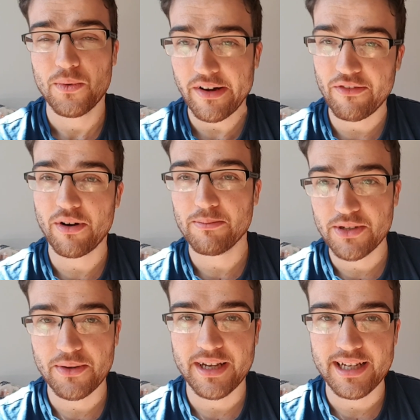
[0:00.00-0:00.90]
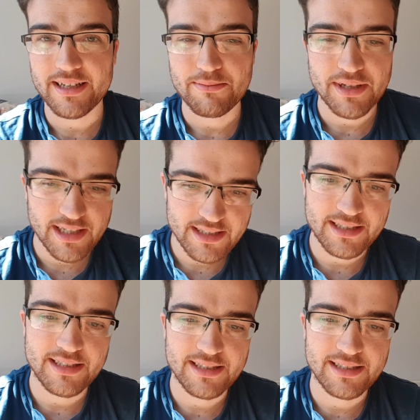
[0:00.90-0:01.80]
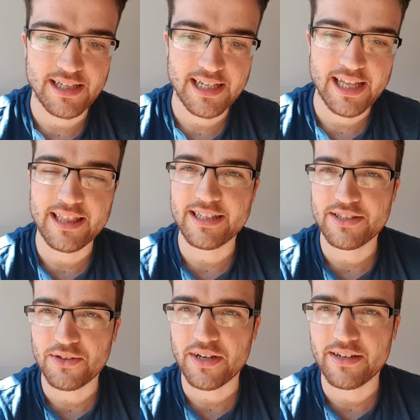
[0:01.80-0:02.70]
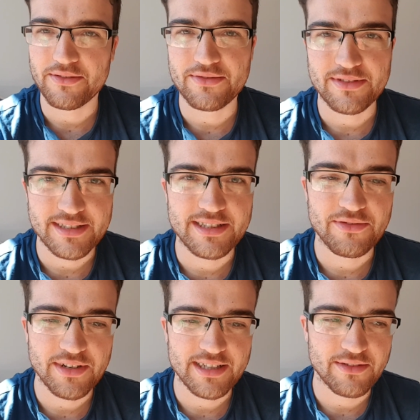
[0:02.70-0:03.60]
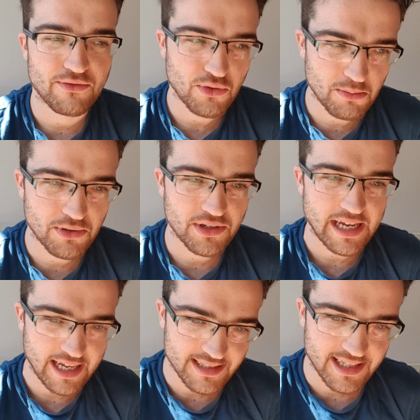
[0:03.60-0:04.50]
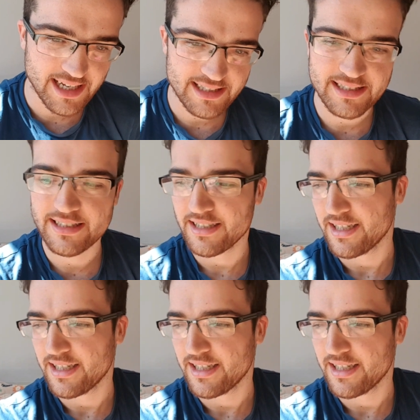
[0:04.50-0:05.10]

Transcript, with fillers: Whatever I'm doing, because again, there's no kind of definitive rule book as yet.